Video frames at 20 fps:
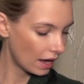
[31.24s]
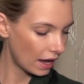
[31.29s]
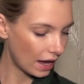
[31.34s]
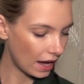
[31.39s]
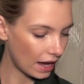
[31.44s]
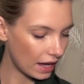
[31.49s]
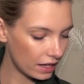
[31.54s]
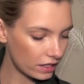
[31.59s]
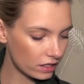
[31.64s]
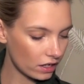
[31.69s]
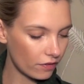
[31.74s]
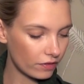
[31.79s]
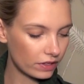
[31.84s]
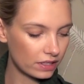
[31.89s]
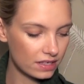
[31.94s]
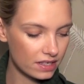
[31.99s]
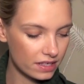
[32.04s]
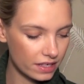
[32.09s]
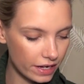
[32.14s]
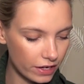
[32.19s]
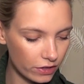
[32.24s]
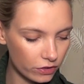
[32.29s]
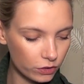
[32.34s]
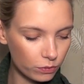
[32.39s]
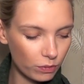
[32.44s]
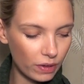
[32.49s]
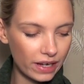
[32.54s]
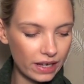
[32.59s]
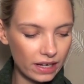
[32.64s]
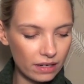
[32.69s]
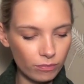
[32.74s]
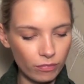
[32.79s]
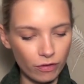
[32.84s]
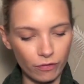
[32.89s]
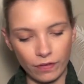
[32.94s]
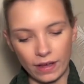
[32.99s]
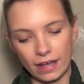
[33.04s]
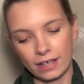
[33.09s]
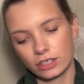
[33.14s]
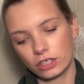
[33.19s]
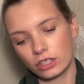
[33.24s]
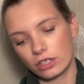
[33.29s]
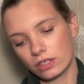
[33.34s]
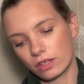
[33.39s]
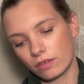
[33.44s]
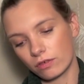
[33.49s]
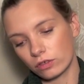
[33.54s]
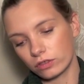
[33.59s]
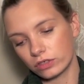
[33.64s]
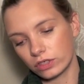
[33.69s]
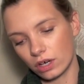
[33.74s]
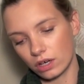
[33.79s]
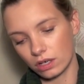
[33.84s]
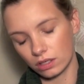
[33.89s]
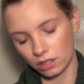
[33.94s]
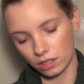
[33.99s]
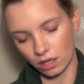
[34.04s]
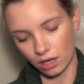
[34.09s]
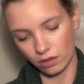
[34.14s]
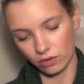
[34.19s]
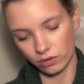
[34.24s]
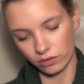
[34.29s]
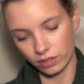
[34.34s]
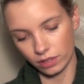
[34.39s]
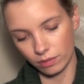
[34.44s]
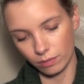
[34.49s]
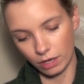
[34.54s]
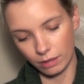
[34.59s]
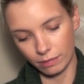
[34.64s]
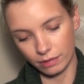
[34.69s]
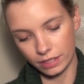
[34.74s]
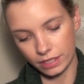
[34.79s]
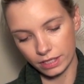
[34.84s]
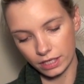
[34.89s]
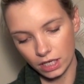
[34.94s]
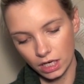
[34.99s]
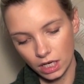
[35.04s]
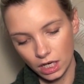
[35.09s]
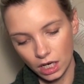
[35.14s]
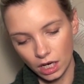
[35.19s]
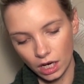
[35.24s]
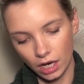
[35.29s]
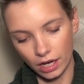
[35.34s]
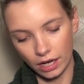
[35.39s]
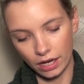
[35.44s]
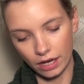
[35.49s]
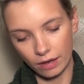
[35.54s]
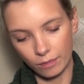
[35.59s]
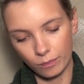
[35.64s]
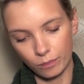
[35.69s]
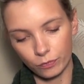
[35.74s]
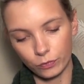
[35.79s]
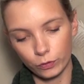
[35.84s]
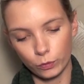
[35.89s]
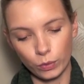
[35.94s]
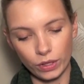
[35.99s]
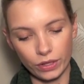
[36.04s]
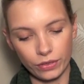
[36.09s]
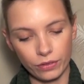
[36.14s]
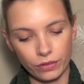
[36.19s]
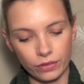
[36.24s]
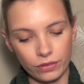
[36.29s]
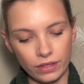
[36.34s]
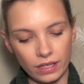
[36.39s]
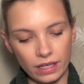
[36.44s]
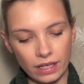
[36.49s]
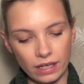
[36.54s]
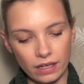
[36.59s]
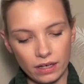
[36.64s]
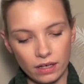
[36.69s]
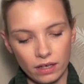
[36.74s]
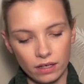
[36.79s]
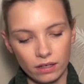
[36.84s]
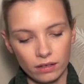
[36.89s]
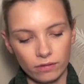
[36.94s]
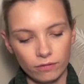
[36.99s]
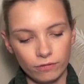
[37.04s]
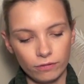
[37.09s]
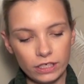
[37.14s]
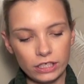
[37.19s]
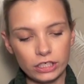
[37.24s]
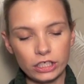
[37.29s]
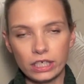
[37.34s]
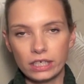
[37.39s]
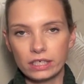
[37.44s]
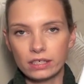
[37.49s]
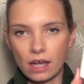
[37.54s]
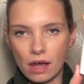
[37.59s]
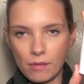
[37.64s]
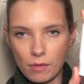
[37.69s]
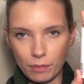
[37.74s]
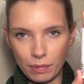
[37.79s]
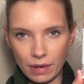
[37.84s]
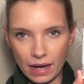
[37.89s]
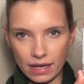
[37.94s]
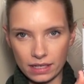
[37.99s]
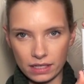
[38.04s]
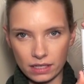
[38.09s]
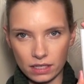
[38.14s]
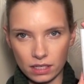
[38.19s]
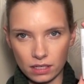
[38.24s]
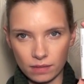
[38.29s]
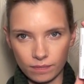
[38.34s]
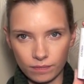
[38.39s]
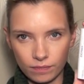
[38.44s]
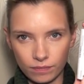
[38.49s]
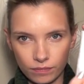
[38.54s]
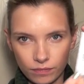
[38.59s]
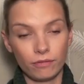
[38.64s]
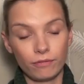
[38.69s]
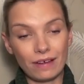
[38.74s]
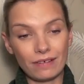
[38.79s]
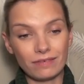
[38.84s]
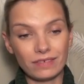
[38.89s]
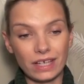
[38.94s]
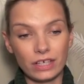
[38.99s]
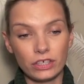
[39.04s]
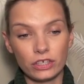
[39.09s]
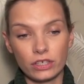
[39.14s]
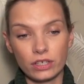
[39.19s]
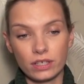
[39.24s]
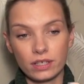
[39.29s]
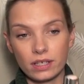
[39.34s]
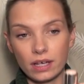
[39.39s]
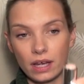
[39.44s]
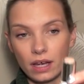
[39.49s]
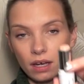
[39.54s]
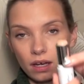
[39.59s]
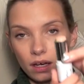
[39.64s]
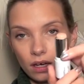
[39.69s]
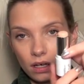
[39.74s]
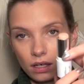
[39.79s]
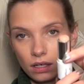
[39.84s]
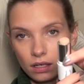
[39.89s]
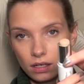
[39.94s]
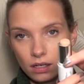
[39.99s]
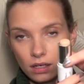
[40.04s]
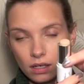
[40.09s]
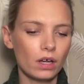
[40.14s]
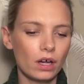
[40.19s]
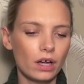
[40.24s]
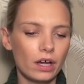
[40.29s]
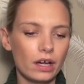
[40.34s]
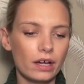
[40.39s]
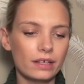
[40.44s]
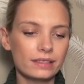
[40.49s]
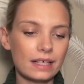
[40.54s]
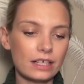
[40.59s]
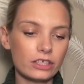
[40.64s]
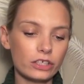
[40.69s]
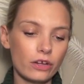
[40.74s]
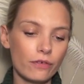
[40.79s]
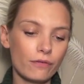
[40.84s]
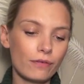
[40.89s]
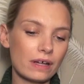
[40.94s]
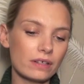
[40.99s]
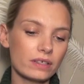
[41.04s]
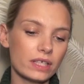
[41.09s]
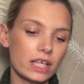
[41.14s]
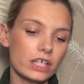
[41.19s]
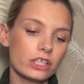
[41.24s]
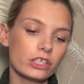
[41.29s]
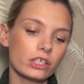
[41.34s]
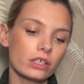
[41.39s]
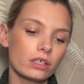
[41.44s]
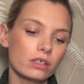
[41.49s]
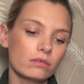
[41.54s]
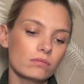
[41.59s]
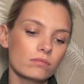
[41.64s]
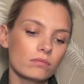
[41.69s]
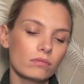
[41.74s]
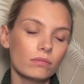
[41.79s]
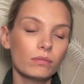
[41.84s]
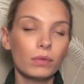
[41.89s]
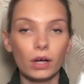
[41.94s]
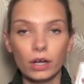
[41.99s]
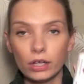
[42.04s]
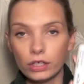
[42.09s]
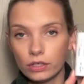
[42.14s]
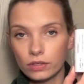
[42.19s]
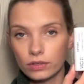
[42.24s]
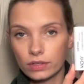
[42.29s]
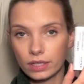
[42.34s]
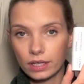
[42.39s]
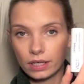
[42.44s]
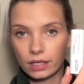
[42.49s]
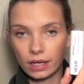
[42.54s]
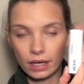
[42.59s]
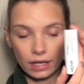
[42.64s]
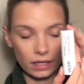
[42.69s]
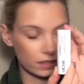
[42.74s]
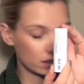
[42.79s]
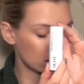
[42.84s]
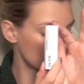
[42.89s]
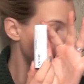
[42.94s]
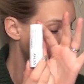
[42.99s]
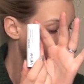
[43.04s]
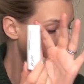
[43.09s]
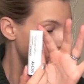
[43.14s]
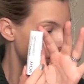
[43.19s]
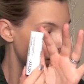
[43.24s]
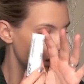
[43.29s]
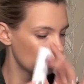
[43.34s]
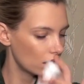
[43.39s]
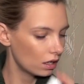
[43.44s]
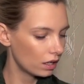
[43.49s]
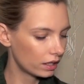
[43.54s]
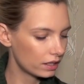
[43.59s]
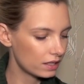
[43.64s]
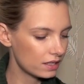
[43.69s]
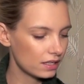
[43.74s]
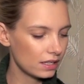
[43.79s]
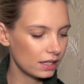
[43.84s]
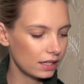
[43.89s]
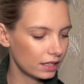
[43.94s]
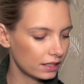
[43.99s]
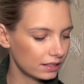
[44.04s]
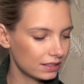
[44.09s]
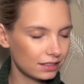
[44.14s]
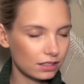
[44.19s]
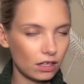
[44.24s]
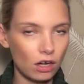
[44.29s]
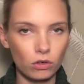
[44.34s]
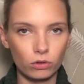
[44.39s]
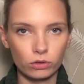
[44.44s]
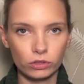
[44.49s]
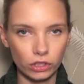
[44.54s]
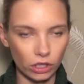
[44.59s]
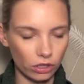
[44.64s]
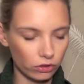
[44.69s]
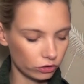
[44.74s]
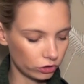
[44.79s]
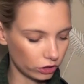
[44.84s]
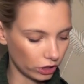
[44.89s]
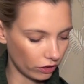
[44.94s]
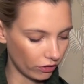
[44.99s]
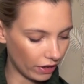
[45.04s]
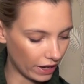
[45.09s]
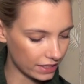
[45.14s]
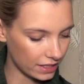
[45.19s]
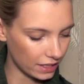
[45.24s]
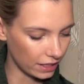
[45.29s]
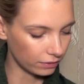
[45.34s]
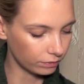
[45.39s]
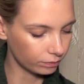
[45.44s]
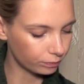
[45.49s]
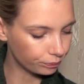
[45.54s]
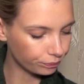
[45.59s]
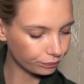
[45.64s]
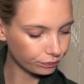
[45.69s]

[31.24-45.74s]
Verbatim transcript: And I've concealed my imperfections, I've got dark circles at the moment, um, with the Vichy Dermablend foundation stick. Uh, it's actually a foundation, but I use it as a concealer because it's ultra, ultra correcting.